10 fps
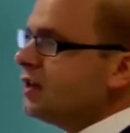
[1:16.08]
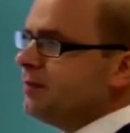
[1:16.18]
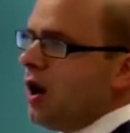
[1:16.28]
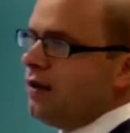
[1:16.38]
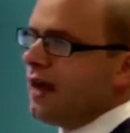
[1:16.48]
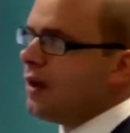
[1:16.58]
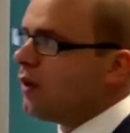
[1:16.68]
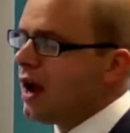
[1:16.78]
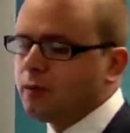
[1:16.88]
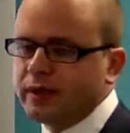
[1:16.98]
as part of
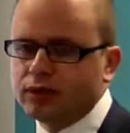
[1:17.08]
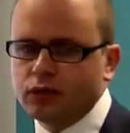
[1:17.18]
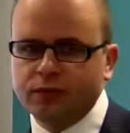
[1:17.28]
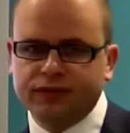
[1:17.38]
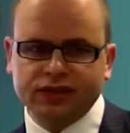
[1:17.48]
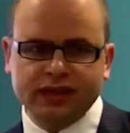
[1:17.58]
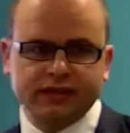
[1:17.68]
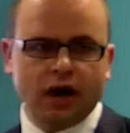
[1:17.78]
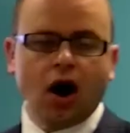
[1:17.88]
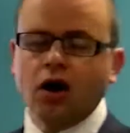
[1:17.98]
that, LB Group have
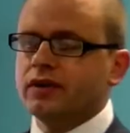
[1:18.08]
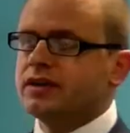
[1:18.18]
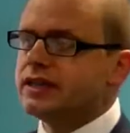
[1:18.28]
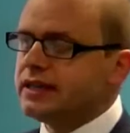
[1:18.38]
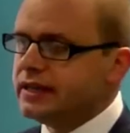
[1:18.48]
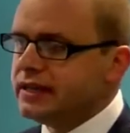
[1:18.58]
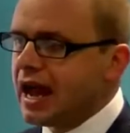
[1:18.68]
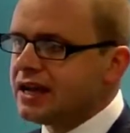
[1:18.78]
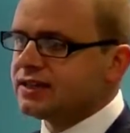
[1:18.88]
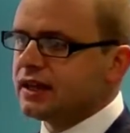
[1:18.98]
seen
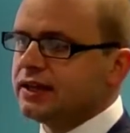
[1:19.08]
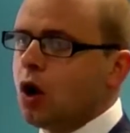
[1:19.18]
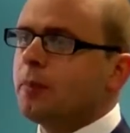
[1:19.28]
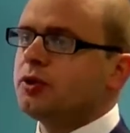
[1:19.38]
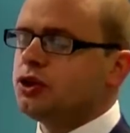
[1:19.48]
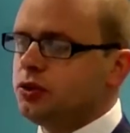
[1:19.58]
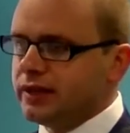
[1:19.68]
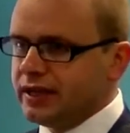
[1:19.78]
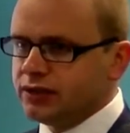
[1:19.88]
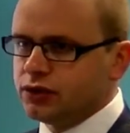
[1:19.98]
R&D as an
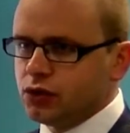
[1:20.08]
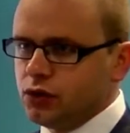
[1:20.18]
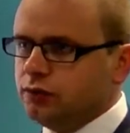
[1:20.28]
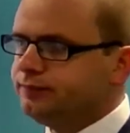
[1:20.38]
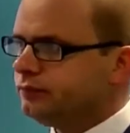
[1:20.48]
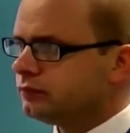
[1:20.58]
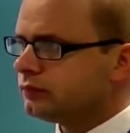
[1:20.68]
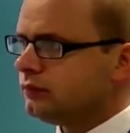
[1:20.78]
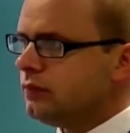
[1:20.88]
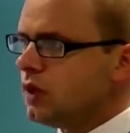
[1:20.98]
opportunity to
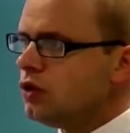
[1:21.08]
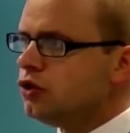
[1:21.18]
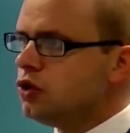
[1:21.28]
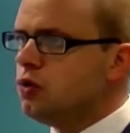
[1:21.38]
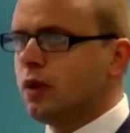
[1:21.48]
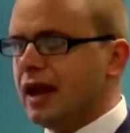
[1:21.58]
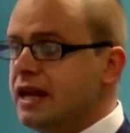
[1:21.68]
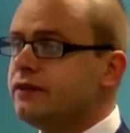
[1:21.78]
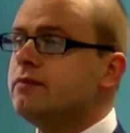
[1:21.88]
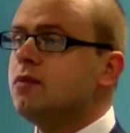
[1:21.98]
do
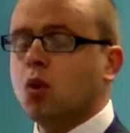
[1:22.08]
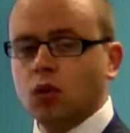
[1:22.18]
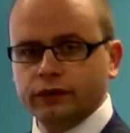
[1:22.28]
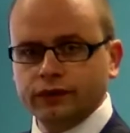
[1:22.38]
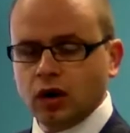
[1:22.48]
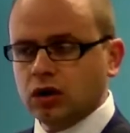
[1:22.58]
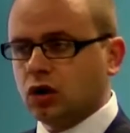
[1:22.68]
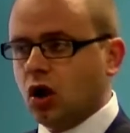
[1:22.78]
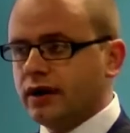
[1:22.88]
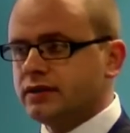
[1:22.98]
even more for our
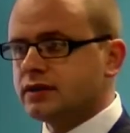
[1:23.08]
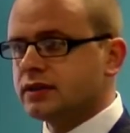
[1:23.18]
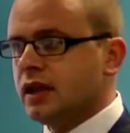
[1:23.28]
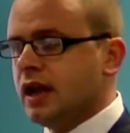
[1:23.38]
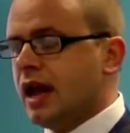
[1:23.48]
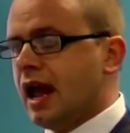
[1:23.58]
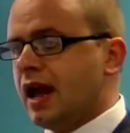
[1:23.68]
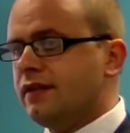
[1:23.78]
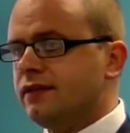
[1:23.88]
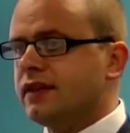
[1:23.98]
clients.
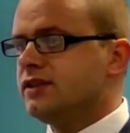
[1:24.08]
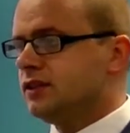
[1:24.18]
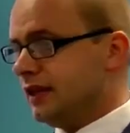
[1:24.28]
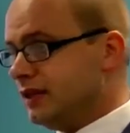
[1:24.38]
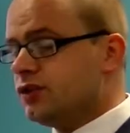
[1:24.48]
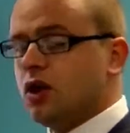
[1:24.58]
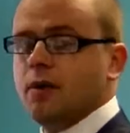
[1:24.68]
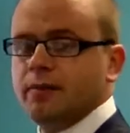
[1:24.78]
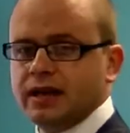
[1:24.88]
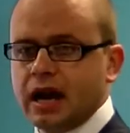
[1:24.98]
This in
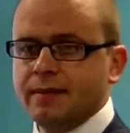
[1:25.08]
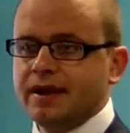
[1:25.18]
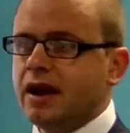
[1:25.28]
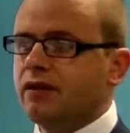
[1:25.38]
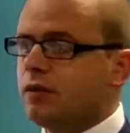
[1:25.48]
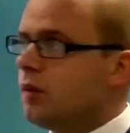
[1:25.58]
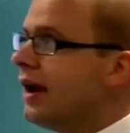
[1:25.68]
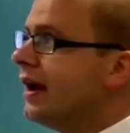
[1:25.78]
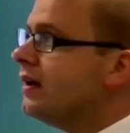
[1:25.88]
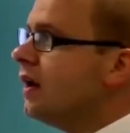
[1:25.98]
turn became an area
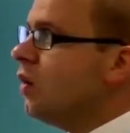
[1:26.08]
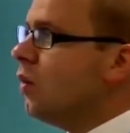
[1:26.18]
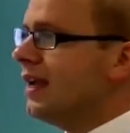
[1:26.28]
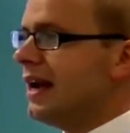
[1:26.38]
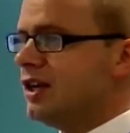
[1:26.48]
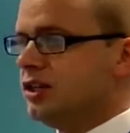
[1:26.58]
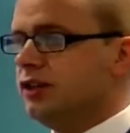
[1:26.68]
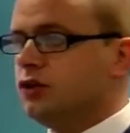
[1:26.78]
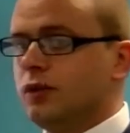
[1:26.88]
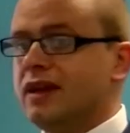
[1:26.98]
where we can
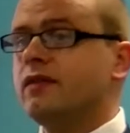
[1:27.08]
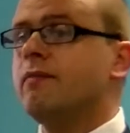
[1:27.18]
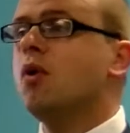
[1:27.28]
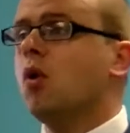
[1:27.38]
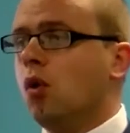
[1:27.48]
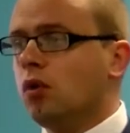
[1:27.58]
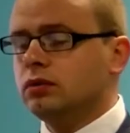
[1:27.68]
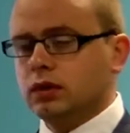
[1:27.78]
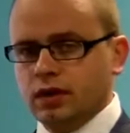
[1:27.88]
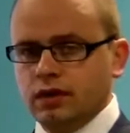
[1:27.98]
actually do even more
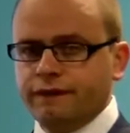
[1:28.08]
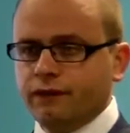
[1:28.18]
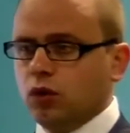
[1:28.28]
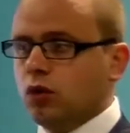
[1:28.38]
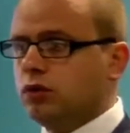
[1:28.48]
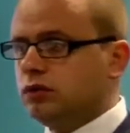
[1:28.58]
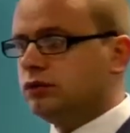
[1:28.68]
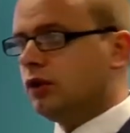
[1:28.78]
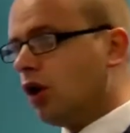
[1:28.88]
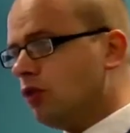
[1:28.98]
for
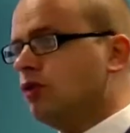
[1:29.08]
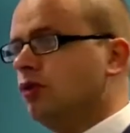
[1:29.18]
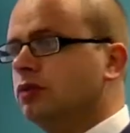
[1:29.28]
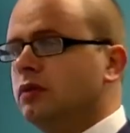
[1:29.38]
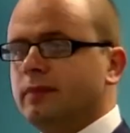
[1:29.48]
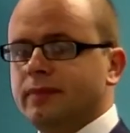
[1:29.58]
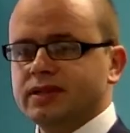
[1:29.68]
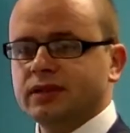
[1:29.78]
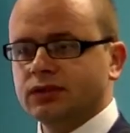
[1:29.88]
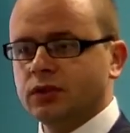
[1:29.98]
the local
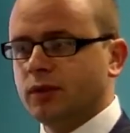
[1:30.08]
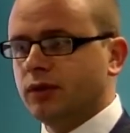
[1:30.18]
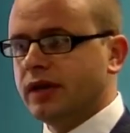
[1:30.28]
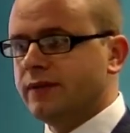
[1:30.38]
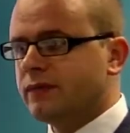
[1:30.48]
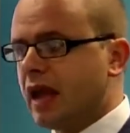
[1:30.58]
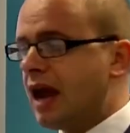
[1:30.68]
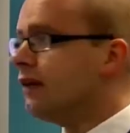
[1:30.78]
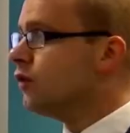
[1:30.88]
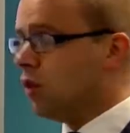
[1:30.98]
business community,
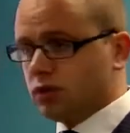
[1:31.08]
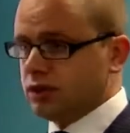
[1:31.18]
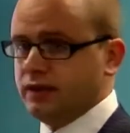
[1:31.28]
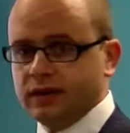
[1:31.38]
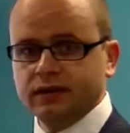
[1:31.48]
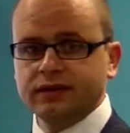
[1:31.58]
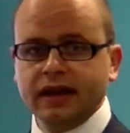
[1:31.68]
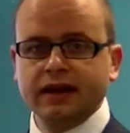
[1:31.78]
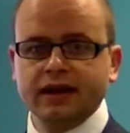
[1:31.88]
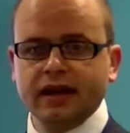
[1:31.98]
and of course at the end of the
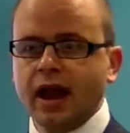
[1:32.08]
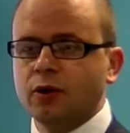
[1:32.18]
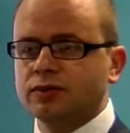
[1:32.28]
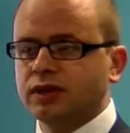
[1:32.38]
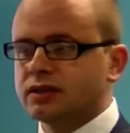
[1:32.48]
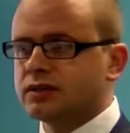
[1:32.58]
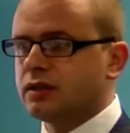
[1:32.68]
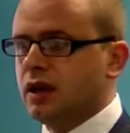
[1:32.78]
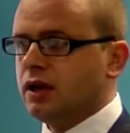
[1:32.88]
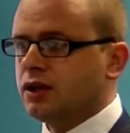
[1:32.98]
day it helps
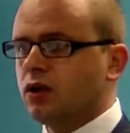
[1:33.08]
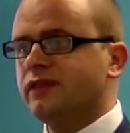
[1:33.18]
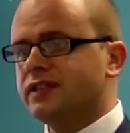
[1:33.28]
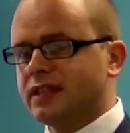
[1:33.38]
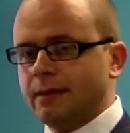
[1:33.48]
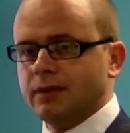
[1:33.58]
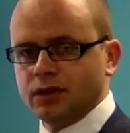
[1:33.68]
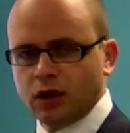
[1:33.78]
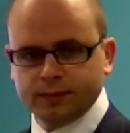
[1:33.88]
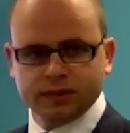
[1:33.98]
us kind of
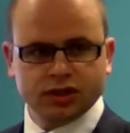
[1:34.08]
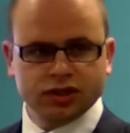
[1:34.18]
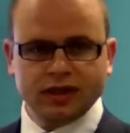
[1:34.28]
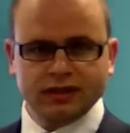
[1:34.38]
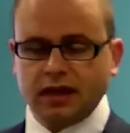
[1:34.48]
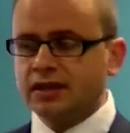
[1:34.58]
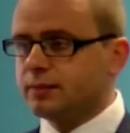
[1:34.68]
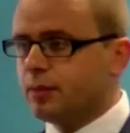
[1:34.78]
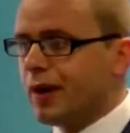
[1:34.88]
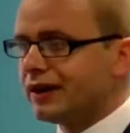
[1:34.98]
establish our position as
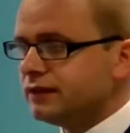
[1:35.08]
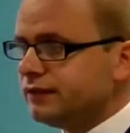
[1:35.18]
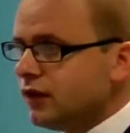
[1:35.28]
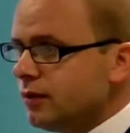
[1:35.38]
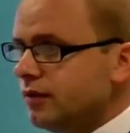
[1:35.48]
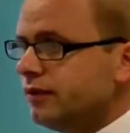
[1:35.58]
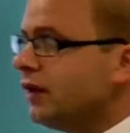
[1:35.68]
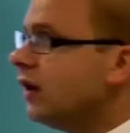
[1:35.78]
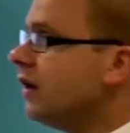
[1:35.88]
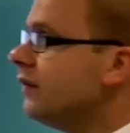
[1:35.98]
a proactive firm
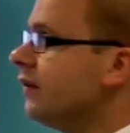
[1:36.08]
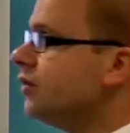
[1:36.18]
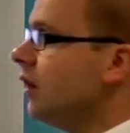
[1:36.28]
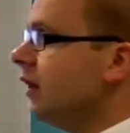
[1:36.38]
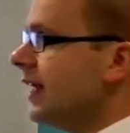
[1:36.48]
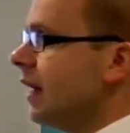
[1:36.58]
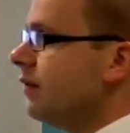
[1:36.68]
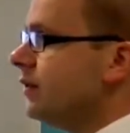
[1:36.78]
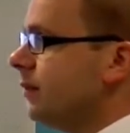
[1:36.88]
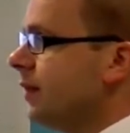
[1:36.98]
of chartered
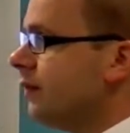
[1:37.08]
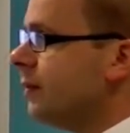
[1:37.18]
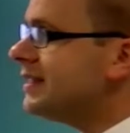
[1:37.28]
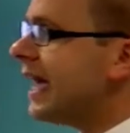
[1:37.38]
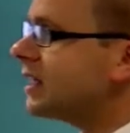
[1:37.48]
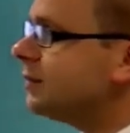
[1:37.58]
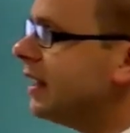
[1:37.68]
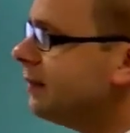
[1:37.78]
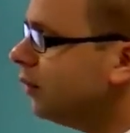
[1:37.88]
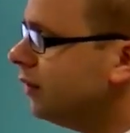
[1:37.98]
accountants from a tax
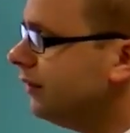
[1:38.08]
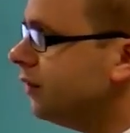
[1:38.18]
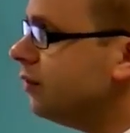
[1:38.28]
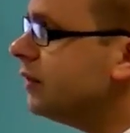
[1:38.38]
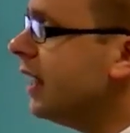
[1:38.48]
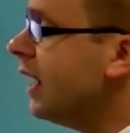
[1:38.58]
planning point of view.